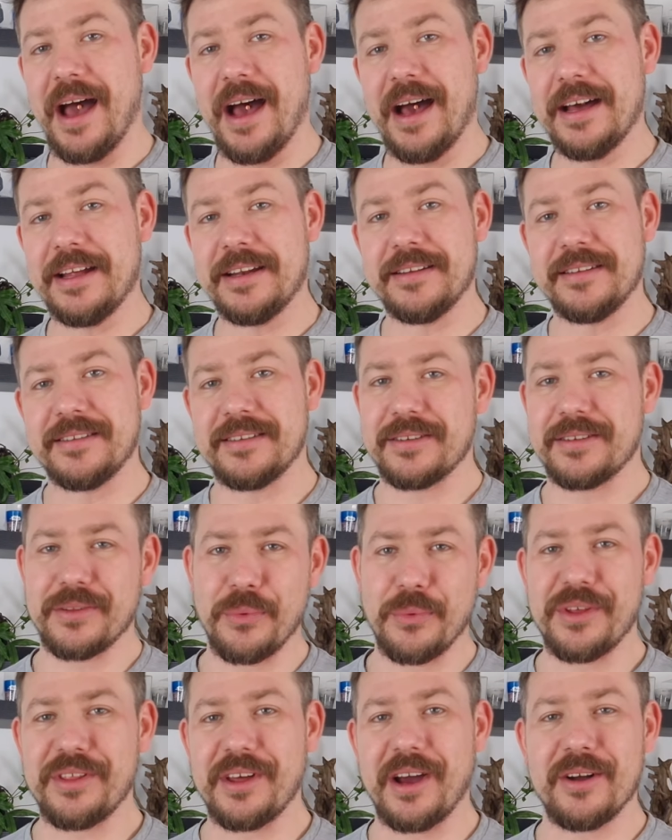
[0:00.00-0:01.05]
And
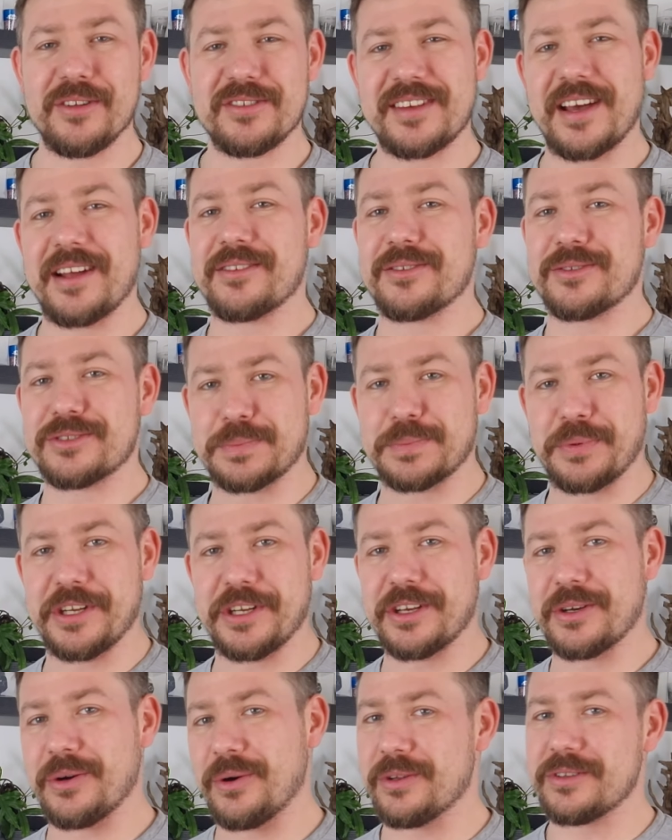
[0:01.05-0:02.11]
the weather outside is also
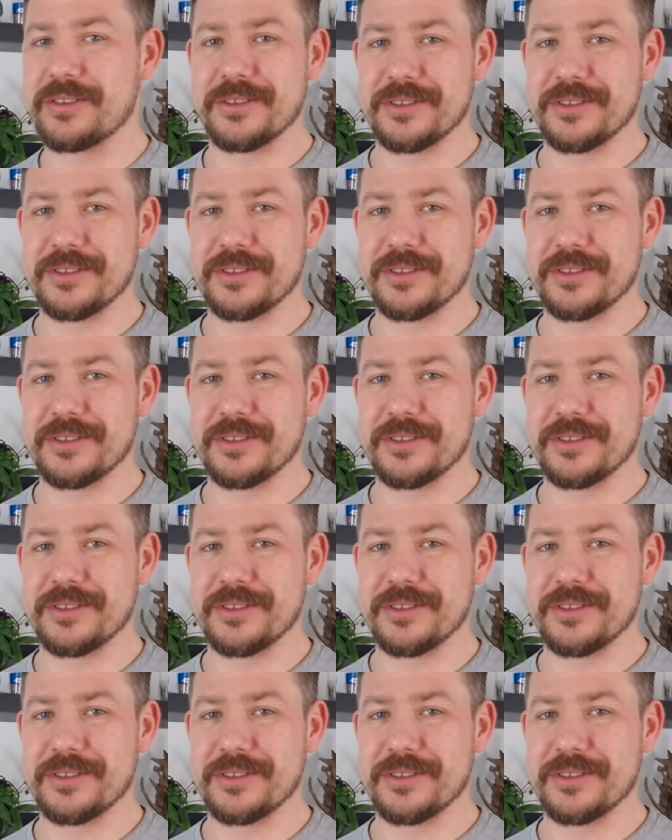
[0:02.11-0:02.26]
pretty cold,